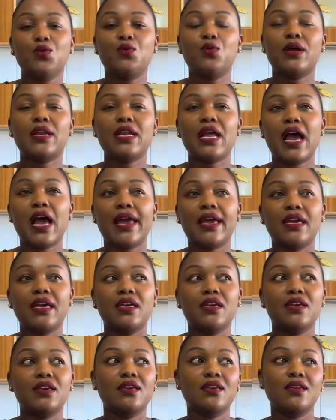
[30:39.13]
when
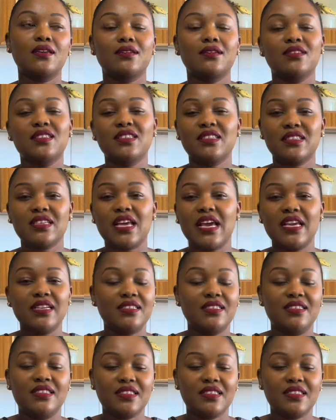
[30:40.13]
I just I